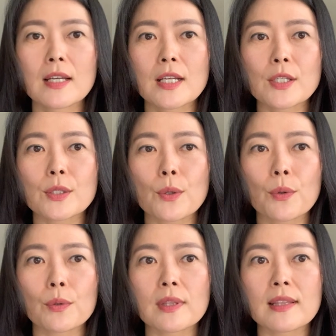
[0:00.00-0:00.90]

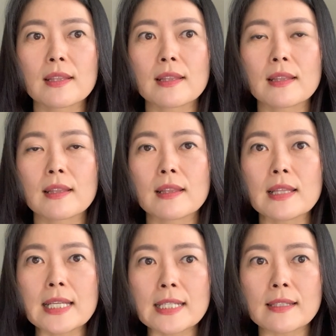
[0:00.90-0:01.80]
So
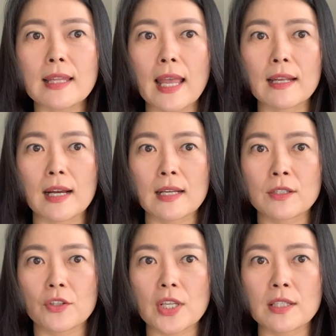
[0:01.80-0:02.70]
these data
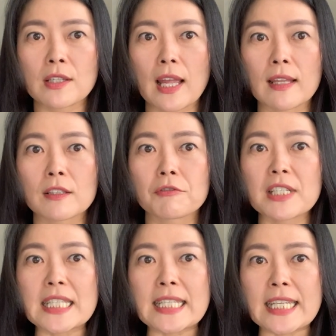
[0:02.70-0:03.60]
suggest that
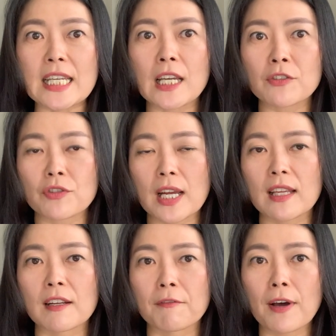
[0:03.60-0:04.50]
green tea extract
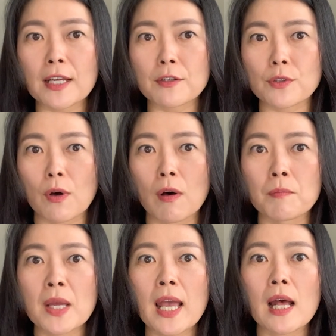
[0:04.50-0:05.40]
in a phytosome
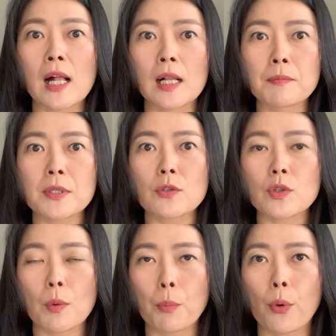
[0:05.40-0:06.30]
helps
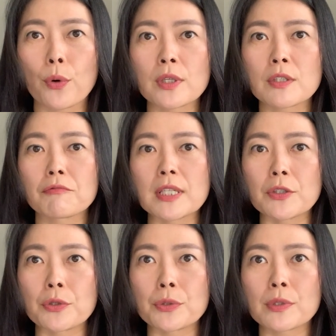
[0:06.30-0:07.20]
support
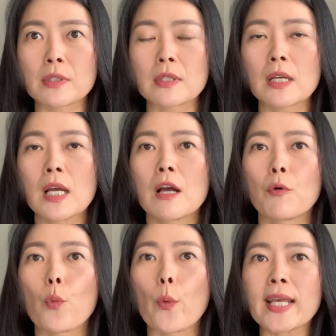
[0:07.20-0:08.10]
reduced
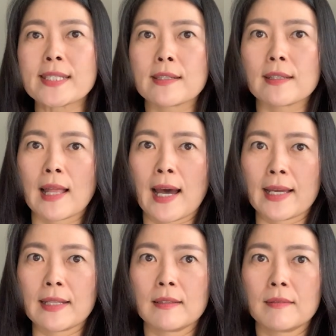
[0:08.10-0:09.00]

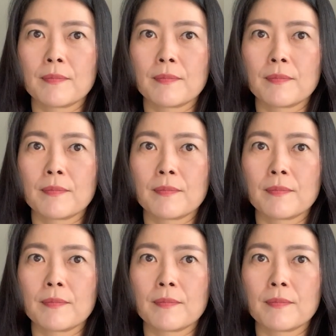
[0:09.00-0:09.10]
waistline.